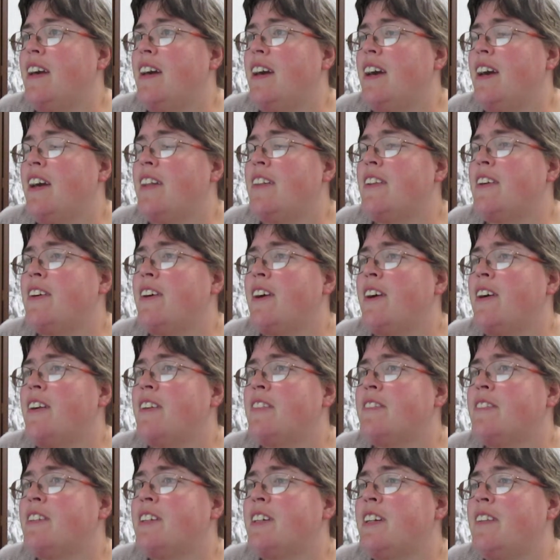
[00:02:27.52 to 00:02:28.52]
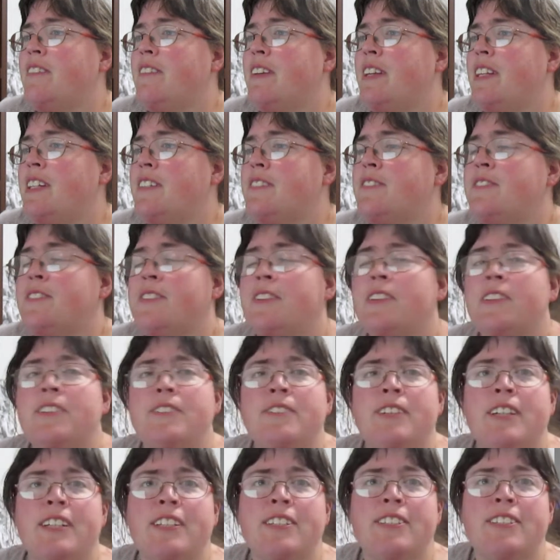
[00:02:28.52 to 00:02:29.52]
And there aren't very many
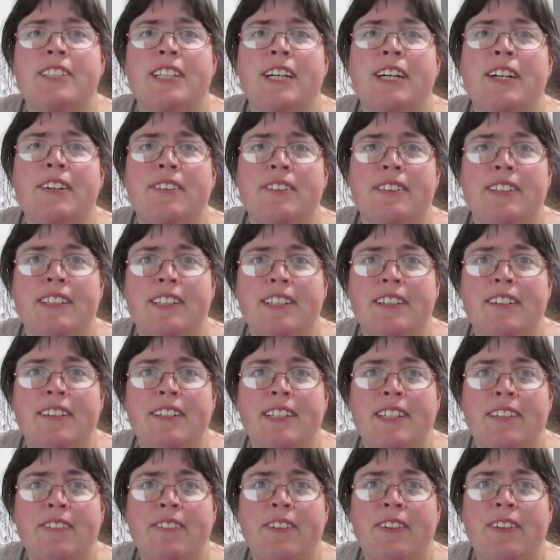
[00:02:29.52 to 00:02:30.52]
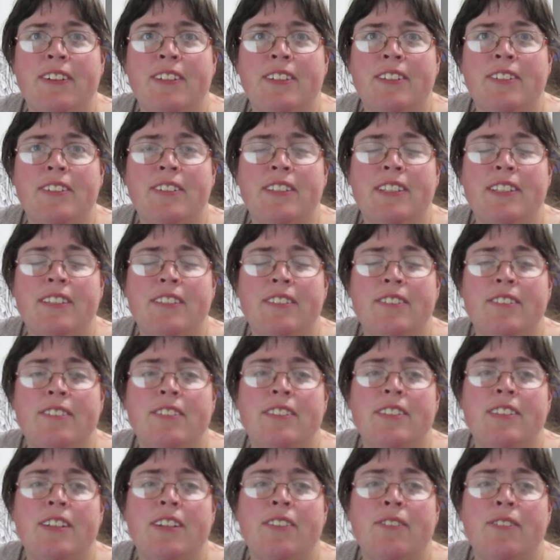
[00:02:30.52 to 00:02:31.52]
forerunners out there anymore who
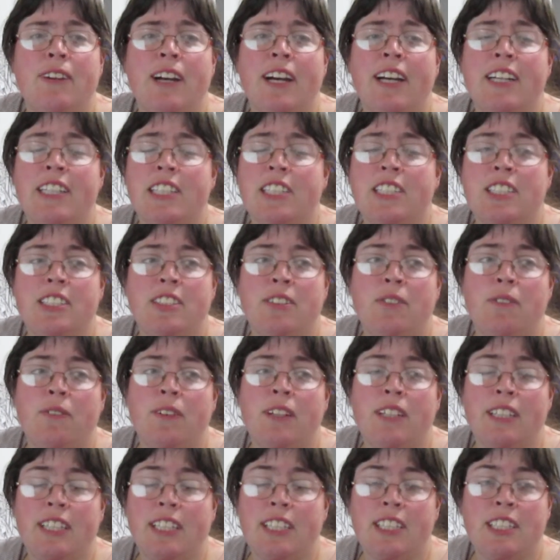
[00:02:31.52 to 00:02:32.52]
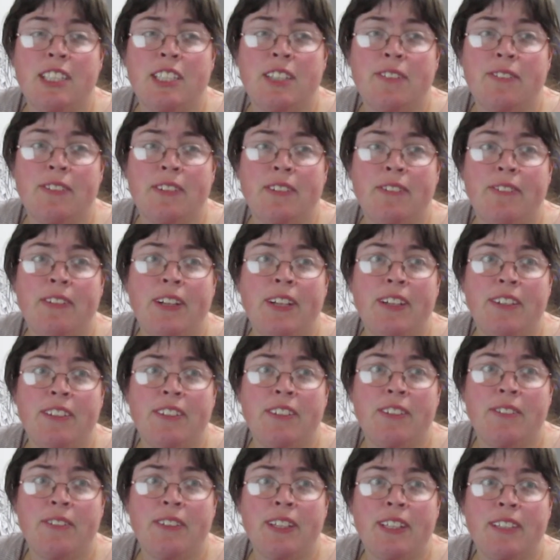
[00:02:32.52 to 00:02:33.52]
are actually willing to prepare
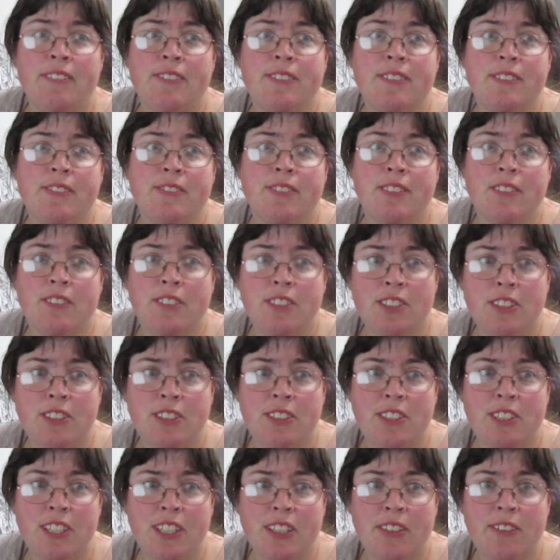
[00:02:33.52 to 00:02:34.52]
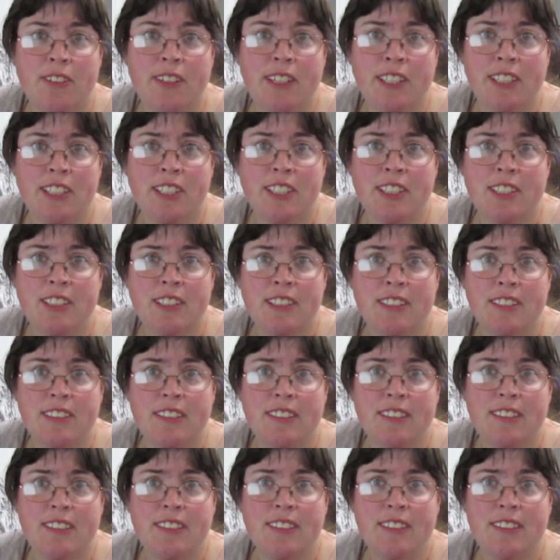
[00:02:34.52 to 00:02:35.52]
the way for future
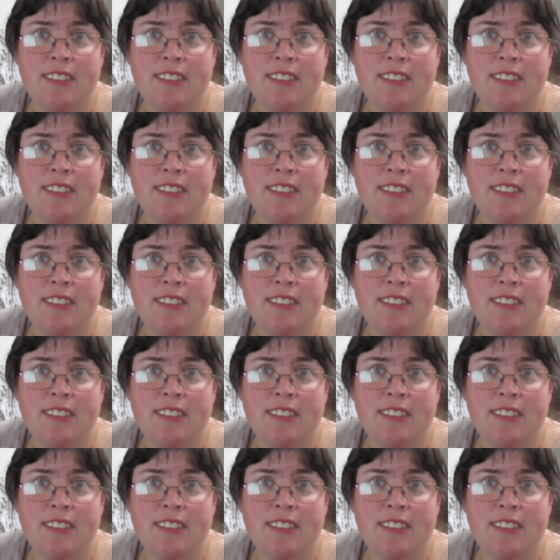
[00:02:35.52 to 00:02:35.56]
generations.